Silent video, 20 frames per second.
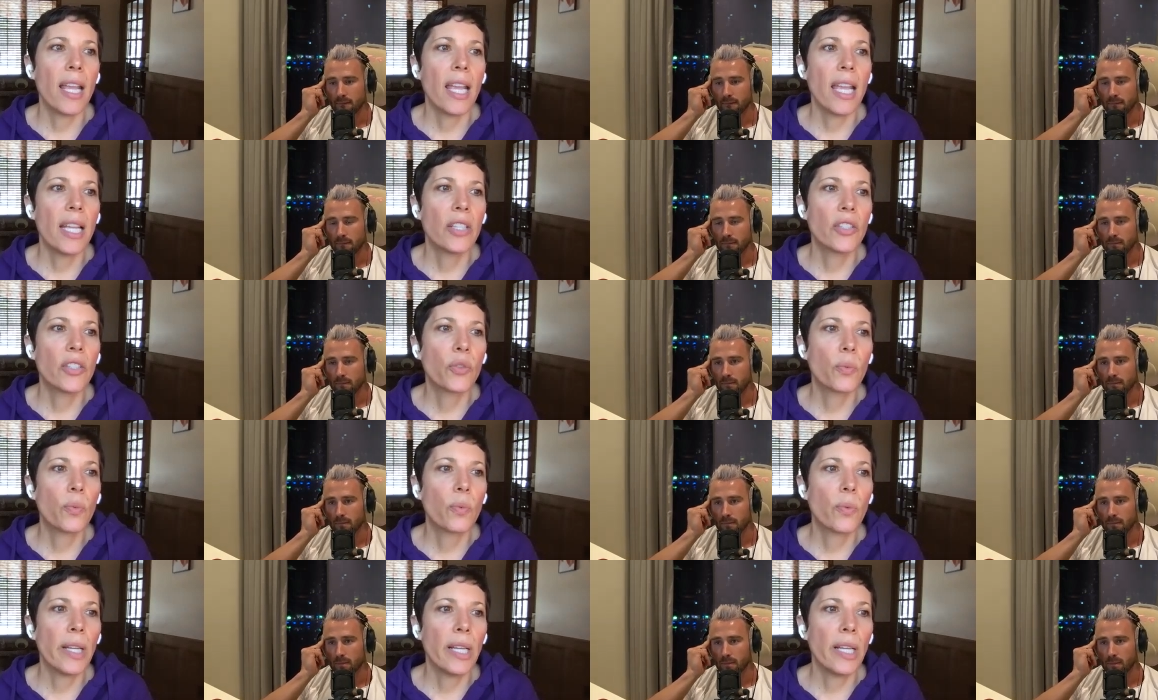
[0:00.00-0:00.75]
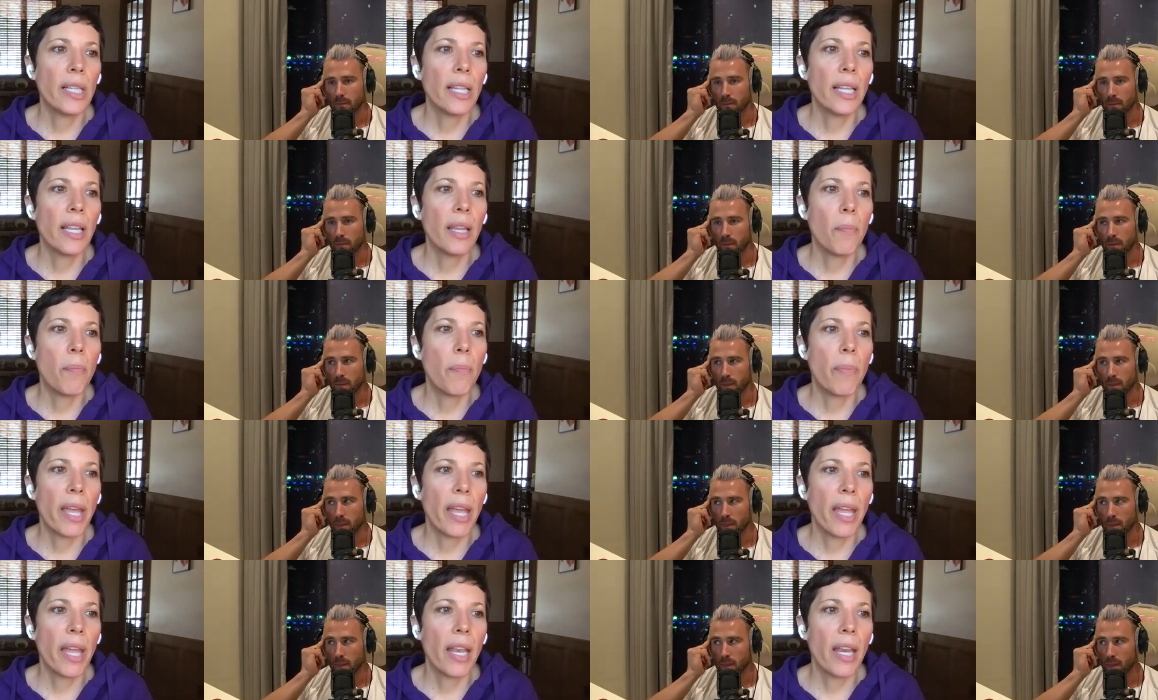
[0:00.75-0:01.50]
Speaker 1: It's really
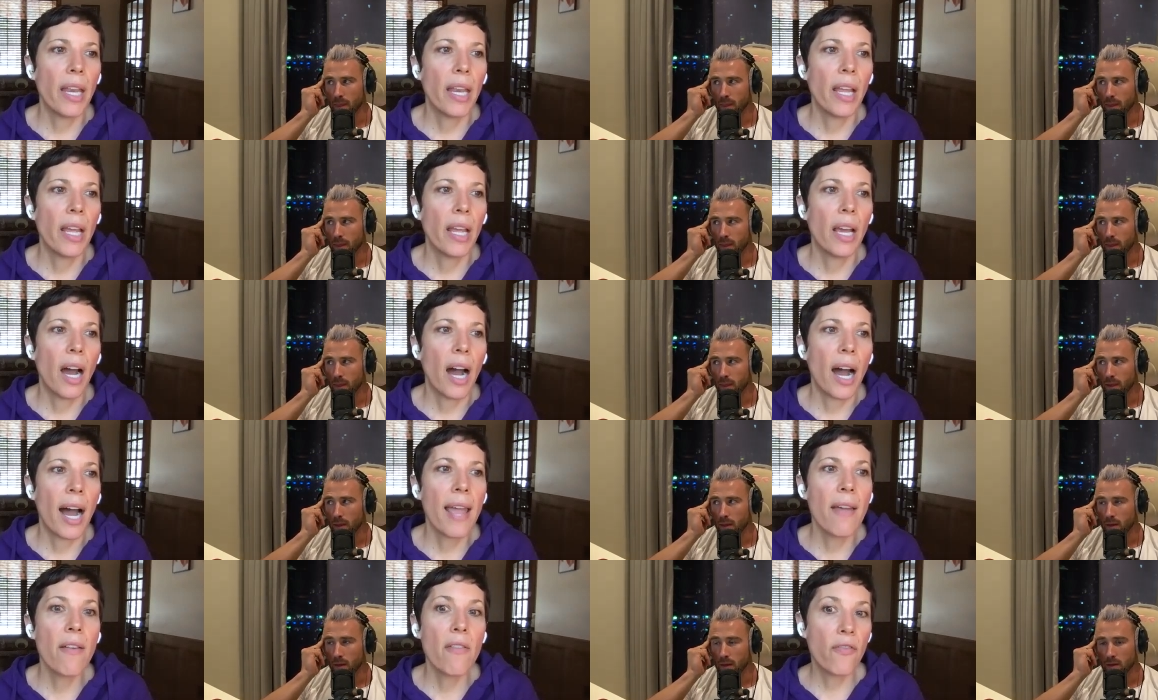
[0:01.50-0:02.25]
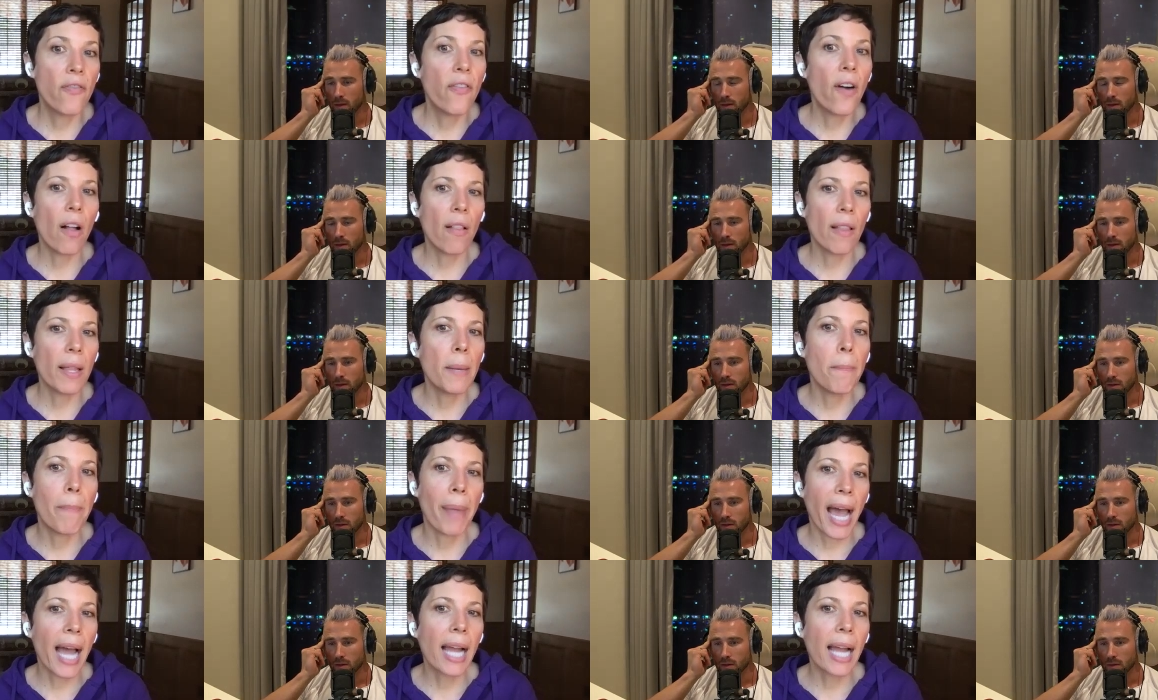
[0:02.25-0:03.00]
been, I have fallen
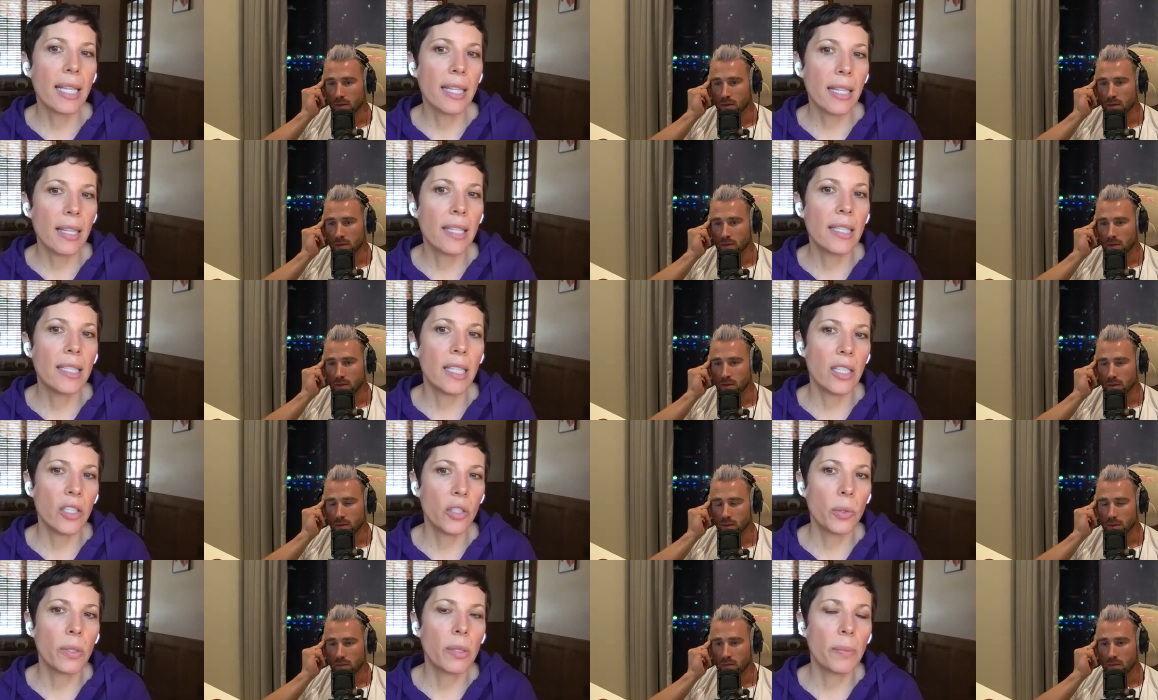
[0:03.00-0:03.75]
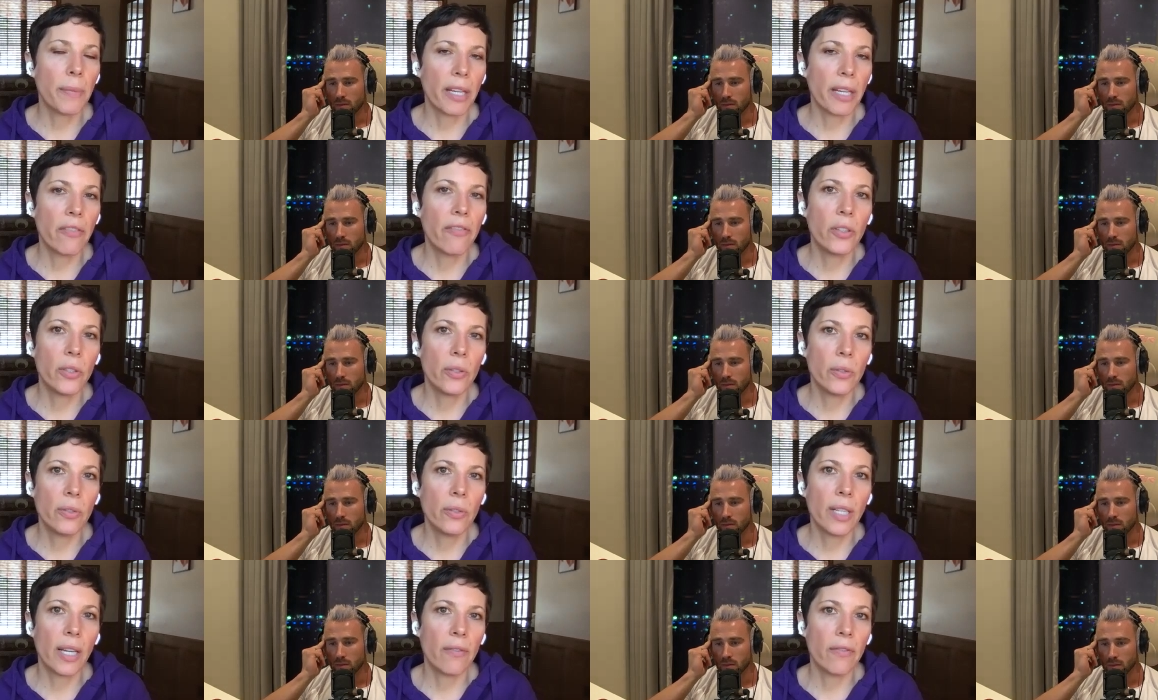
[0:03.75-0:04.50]
back into the ditch with my
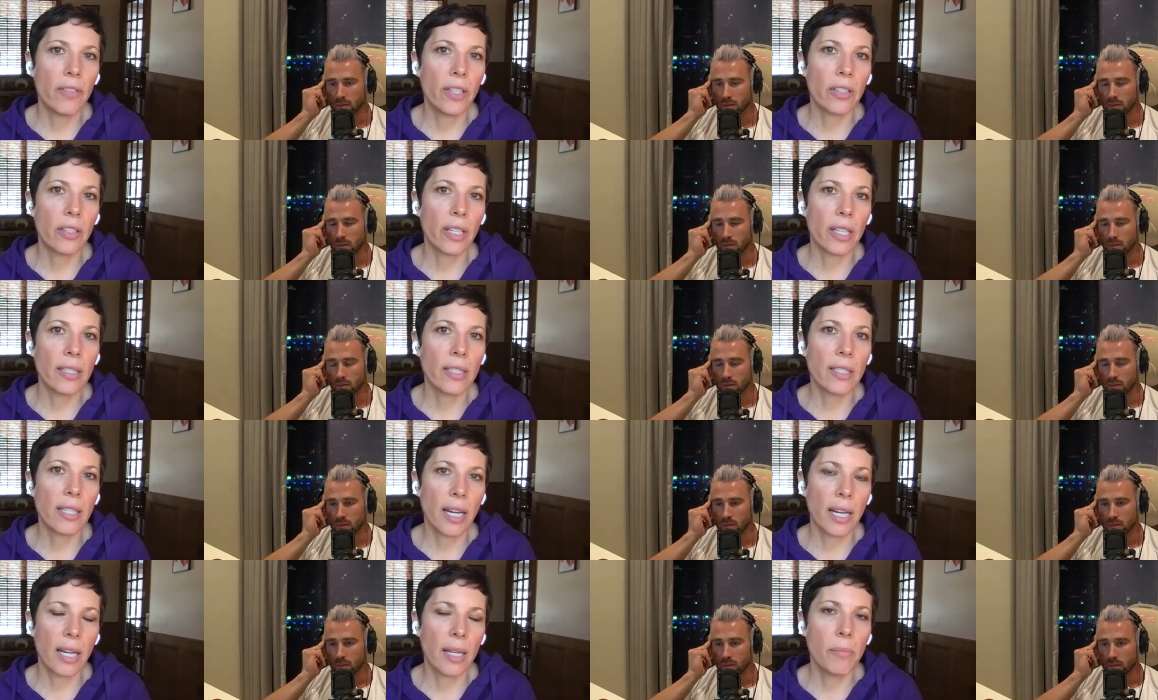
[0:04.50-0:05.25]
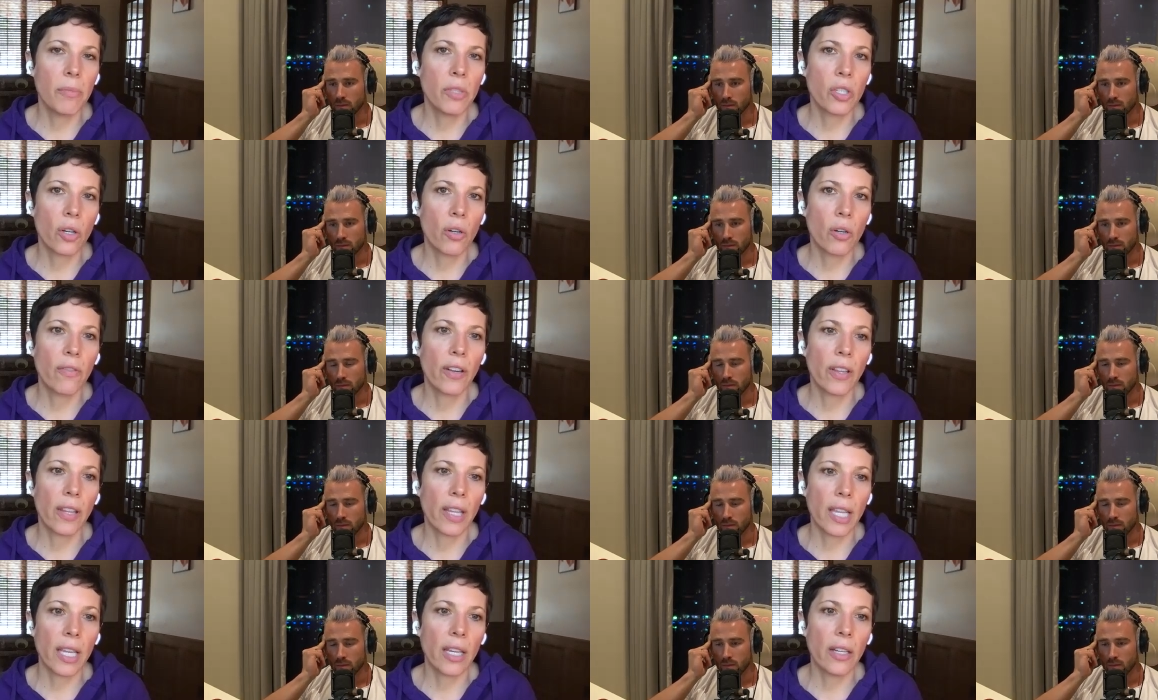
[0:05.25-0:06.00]
food at various times over
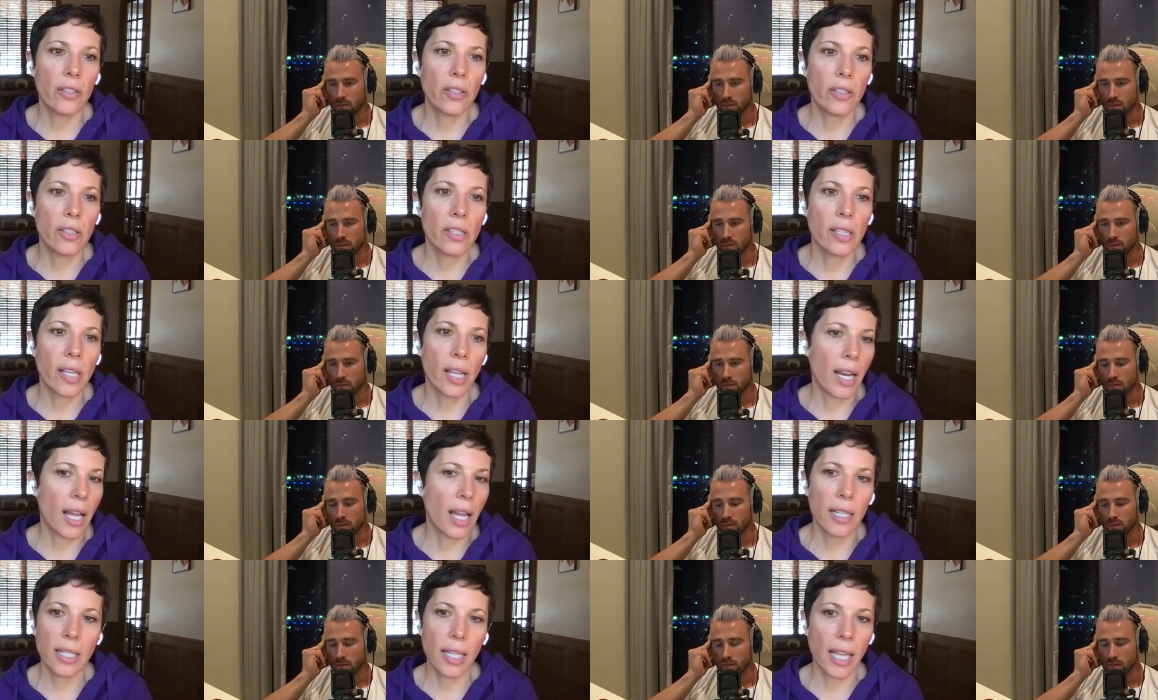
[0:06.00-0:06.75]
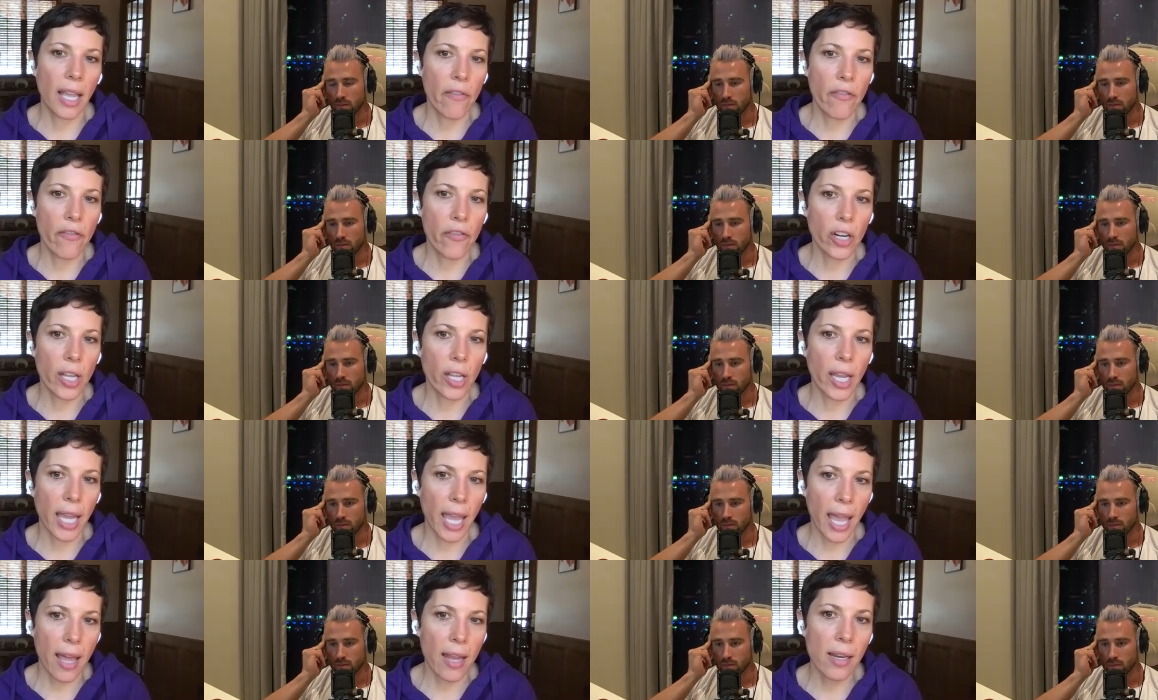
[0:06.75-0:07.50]
the years and had to get free
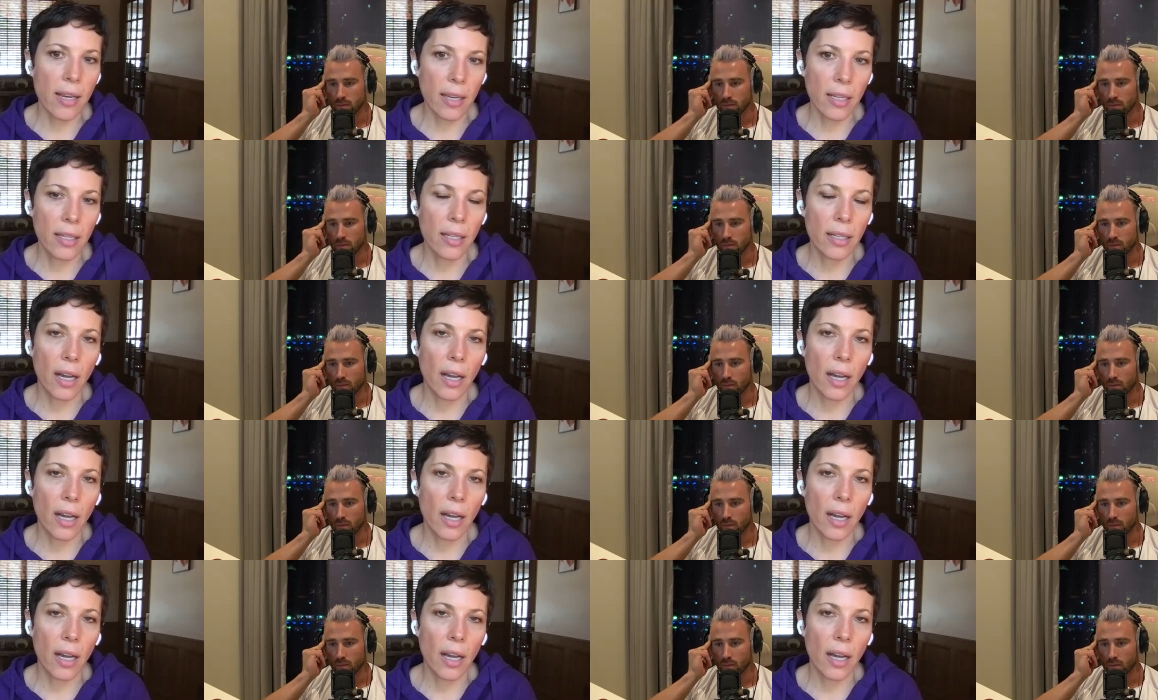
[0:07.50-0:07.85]
again.